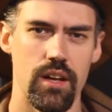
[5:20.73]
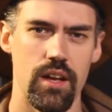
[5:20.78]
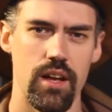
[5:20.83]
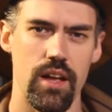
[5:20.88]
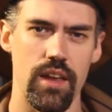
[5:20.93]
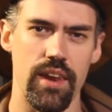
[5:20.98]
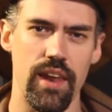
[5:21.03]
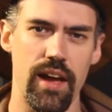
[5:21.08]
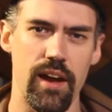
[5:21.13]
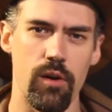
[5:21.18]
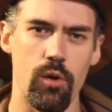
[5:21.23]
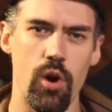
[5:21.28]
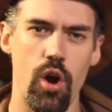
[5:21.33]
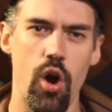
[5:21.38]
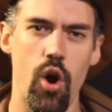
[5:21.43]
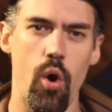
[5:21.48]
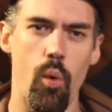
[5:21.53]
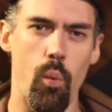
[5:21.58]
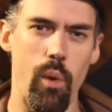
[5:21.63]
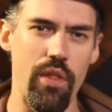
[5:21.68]
Now,
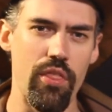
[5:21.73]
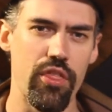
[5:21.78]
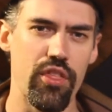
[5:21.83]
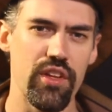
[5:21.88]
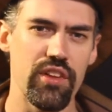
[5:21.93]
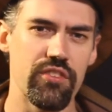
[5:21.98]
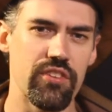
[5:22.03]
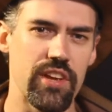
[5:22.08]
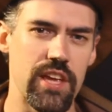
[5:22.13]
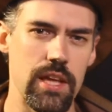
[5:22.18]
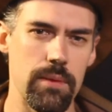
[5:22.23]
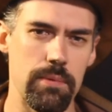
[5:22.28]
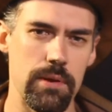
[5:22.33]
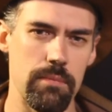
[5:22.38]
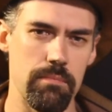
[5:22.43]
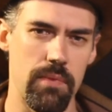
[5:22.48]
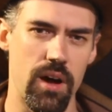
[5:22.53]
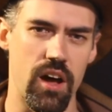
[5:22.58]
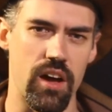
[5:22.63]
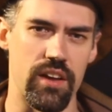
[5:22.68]
one thing to keep in
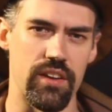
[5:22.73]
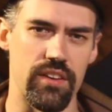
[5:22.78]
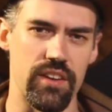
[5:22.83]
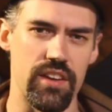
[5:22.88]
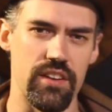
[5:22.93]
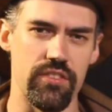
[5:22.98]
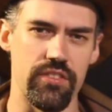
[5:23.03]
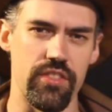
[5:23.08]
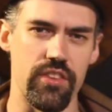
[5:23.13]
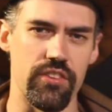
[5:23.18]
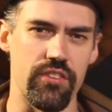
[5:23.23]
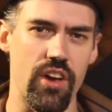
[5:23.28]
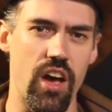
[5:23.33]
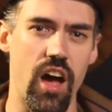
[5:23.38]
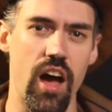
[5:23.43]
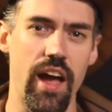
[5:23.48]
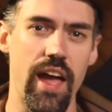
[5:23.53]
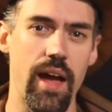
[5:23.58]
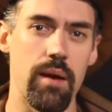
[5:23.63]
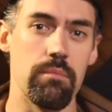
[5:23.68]
mind is that
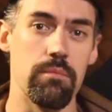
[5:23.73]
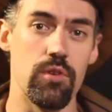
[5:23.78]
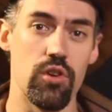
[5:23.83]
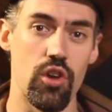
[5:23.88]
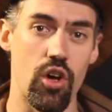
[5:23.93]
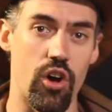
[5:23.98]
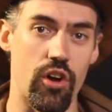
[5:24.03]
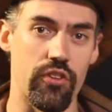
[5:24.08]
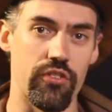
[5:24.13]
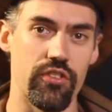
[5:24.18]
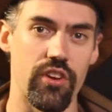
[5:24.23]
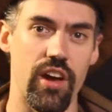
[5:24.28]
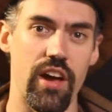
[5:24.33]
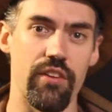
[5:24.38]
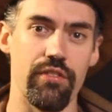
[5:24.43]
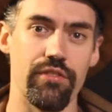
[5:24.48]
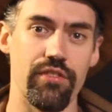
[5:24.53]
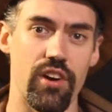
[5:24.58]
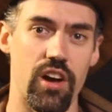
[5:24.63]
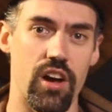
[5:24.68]
I am not a
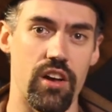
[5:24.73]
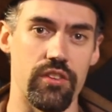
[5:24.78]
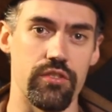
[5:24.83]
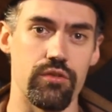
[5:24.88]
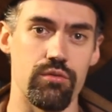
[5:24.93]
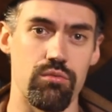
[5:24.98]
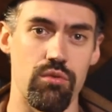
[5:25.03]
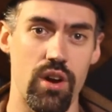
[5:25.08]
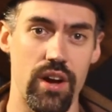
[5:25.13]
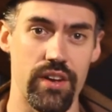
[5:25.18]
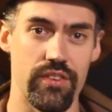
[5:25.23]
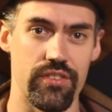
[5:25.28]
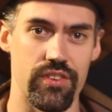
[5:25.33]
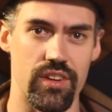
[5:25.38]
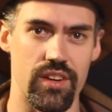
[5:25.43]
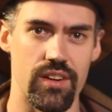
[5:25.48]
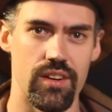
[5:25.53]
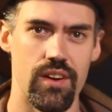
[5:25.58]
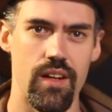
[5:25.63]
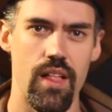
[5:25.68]
fast
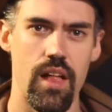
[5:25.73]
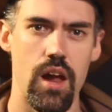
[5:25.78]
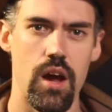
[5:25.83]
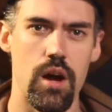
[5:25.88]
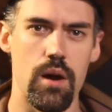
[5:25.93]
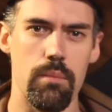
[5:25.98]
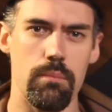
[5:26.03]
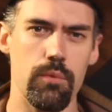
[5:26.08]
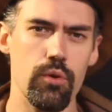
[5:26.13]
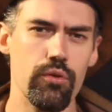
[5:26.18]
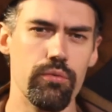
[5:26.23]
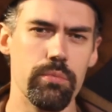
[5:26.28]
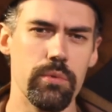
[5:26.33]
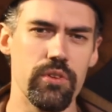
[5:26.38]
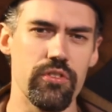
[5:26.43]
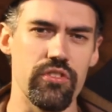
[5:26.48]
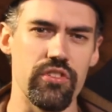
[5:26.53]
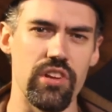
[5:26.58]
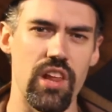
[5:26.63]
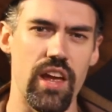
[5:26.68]
writer.
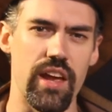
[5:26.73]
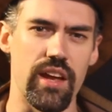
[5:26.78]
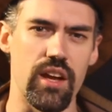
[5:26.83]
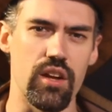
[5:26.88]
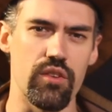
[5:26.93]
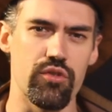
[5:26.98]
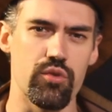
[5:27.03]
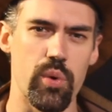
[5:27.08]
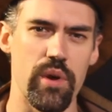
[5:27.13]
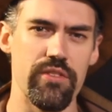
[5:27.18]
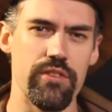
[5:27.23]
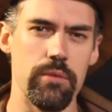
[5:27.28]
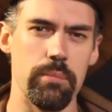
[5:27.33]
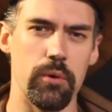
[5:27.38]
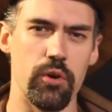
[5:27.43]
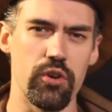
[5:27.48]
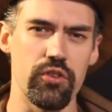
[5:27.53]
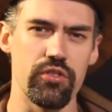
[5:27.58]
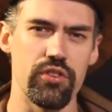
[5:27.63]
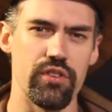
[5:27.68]
Movements like 20
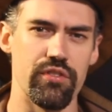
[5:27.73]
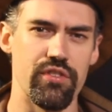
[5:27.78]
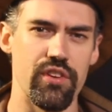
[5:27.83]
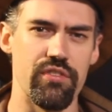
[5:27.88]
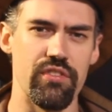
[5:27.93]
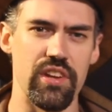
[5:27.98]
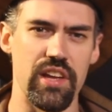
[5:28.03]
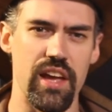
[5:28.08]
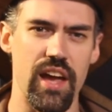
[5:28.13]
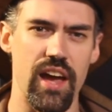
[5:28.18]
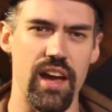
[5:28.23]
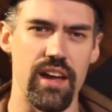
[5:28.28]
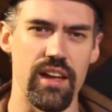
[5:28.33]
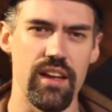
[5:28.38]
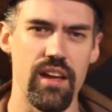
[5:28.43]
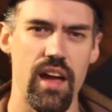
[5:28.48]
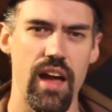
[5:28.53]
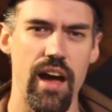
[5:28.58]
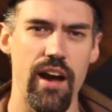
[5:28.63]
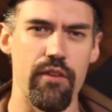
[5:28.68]
books to 50k
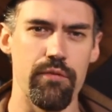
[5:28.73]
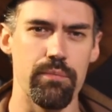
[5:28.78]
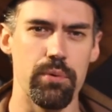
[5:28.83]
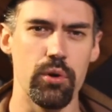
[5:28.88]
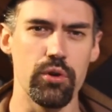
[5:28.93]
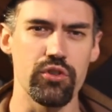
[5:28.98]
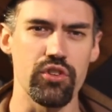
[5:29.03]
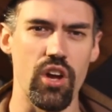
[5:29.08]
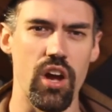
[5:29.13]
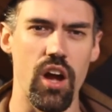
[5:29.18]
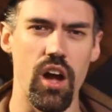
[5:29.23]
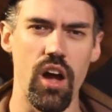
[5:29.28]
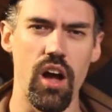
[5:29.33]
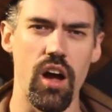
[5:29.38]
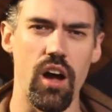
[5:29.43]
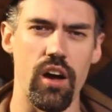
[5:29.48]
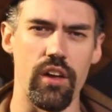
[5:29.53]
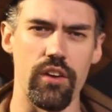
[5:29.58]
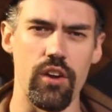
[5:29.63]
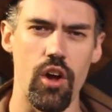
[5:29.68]
have pushed
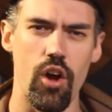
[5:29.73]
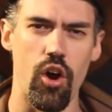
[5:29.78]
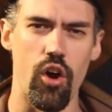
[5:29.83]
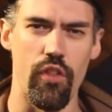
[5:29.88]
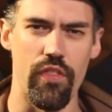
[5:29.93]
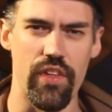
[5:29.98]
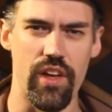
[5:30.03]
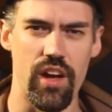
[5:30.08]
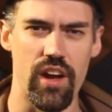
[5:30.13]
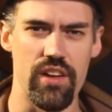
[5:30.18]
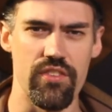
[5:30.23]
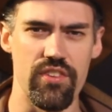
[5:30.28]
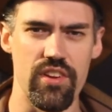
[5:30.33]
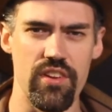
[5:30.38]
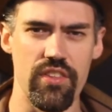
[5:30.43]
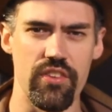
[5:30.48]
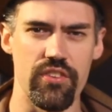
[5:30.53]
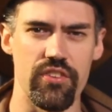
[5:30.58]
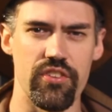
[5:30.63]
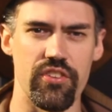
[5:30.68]
hard on the idea
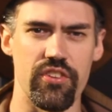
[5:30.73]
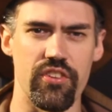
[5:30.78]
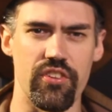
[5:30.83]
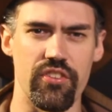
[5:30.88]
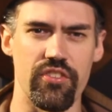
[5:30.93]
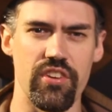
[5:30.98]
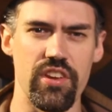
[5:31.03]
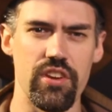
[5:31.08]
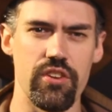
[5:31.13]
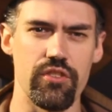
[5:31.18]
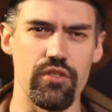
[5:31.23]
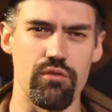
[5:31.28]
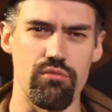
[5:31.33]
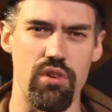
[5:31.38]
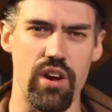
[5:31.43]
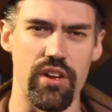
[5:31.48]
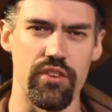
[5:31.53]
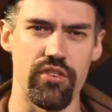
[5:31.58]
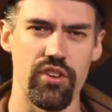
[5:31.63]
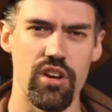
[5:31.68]
that to succeed as a
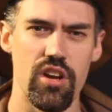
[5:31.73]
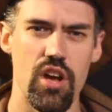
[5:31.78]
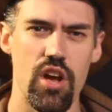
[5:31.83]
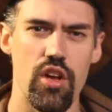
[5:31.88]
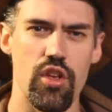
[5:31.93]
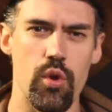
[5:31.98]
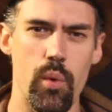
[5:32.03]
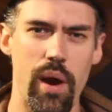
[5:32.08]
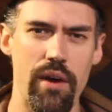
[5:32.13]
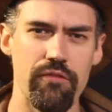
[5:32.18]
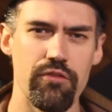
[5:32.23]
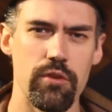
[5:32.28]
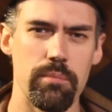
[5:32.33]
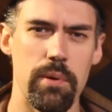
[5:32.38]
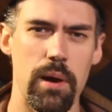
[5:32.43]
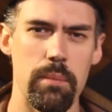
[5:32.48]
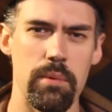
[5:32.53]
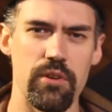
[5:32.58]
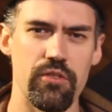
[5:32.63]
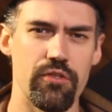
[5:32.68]
writer, you have to
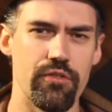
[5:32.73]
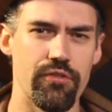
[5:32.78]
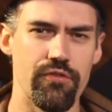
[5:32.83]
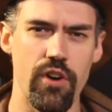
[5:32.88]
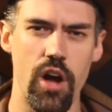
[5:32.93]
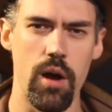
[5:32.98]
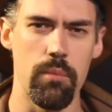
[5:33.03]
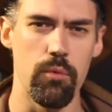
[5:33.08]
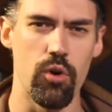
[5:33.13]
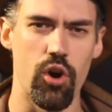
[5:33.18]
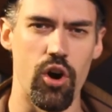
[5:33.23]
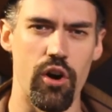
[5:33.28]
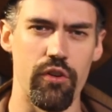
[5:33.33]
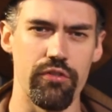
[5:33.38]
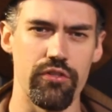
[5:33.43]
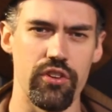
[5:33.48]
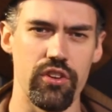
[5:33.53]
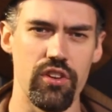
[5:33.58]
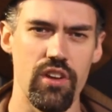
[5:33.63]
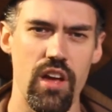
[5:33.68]
publish far more
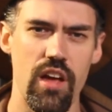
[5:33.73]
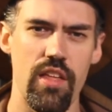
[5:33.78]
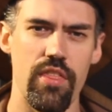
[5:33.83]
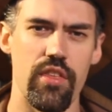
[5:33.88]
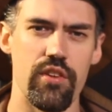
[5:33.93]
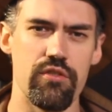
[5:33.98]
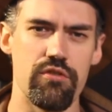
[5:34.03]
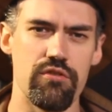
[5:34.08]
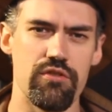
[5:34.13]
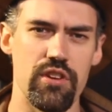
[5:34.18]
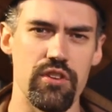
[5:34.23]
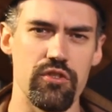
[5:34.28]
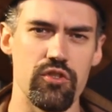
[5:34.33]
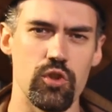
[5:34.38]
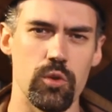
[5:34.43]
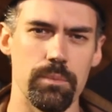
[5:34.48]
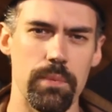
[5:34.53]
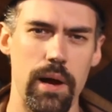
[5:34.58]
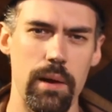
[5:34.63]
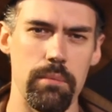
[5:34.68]
often than traditional
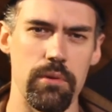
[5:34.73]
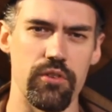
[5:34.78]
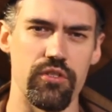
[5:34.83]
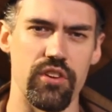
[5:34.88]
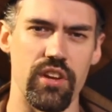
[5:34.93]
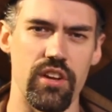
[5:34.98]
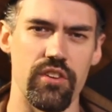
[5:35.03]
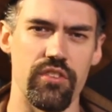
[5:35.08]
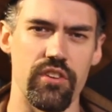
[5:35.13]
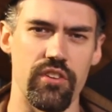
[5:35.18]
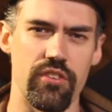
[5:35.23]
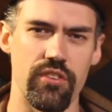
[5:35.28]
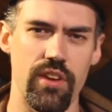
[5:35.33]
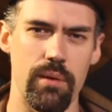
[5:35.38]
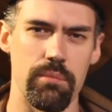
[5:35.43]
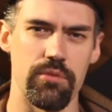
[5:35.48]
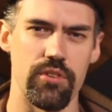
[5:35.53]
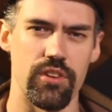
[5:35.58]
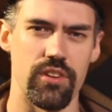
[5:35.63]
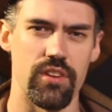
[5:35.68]
publishing has
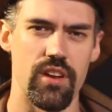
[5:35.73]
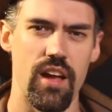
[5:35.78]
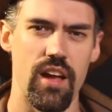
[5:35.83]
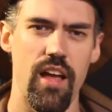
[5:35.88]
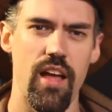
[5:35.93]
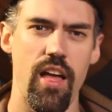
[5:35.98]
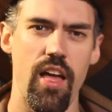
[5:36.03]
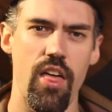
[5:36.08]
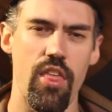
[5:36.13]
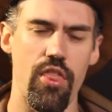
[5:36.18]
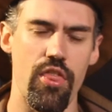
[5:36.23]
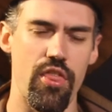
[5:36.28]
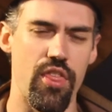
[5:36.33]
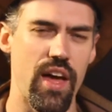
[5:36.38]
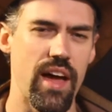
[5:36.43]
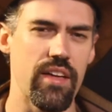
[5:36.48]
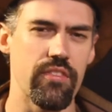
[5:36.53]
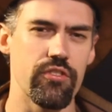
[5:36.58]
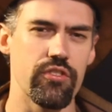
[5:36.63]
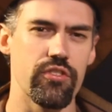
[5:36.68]
accepted.
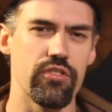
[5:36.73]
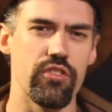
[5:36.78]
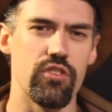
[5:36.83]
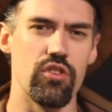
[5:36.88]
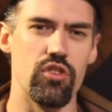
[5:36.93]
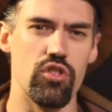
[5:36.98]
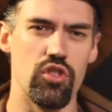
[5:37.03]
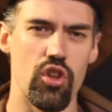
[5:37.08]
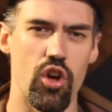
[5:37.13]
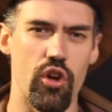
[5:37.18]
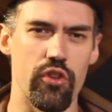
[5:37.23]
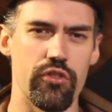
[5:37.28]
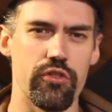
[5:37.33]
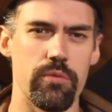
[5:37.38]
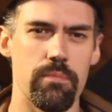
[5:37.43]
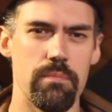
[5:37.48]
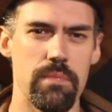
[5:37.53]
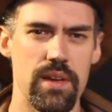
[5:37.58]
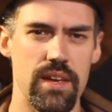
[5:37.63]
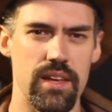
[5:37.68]
That's not
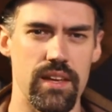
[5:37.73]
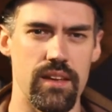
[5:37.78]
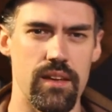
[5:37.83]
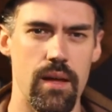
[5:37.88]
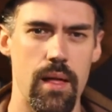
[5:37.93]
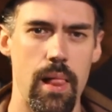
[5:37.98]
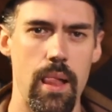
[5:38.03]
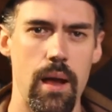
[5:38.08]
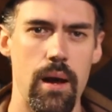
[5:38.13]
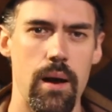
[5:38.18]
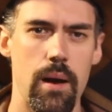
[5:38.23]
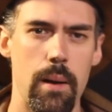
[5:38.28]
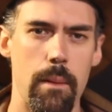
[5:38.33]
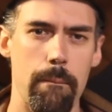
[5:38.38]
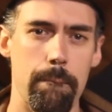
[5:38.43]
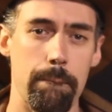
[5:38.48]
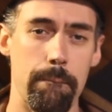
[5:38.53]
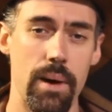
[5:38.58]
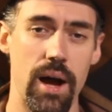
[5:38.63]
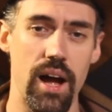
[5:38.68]
me.
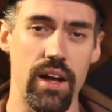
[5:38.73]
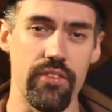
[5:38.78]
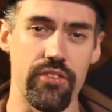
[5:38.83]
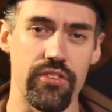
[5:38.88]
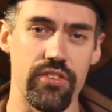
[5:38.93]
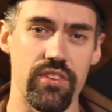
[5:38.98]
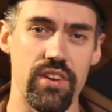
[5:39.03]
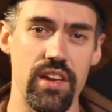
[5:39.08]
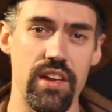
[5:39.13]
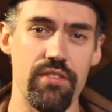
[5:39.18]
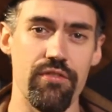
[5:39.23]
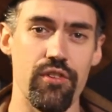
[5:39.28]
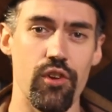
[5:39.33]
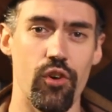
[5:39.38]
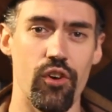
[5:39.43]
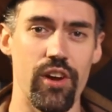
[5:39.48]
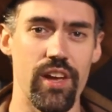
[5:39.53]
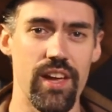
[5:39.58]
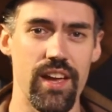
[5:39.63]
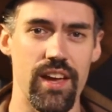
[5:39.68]
But if
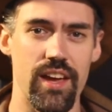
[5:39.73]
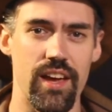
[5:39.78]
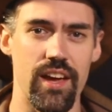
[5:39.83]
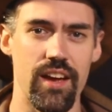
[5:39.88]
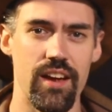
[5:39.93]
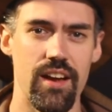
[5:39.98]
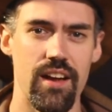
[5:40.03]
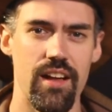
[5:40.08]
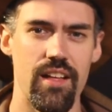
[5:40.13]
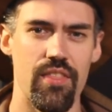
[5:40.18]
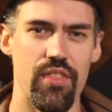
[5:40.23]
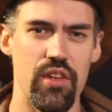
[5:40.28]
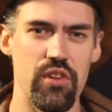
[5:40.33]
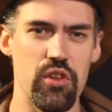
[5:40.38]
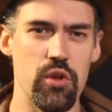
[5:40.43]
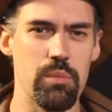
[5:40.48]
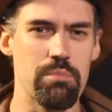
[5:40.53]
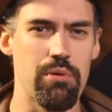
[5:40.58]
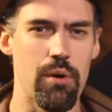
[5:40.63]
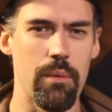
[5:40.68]
you're here, then
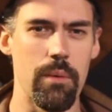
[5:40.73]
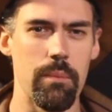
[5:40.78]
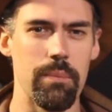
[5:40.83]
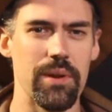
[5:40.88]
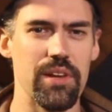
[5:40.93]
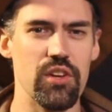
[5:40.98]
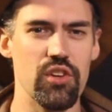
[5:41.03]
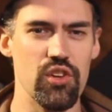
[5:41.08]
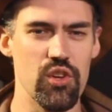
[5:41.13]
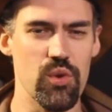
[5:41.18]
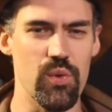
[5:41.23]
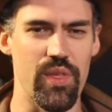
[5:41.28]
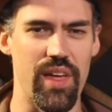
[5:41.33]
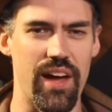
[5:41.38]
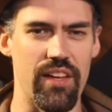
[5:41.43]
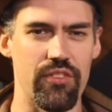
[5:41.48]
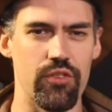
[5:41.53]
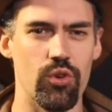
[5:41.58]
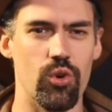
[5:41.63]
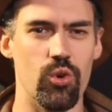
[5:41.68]
you probably knew
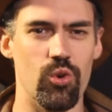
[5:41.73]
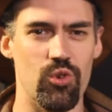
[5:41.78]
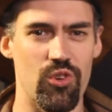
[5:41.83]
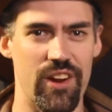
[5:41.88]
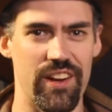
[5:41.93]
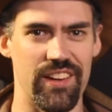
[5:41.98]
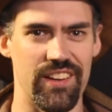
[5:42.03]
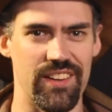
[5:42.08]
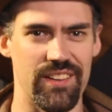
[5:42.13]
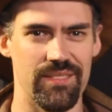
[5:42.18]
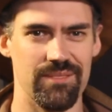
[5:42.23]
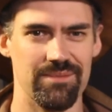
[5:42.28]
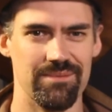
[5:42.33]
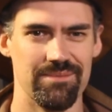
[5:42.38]
that already.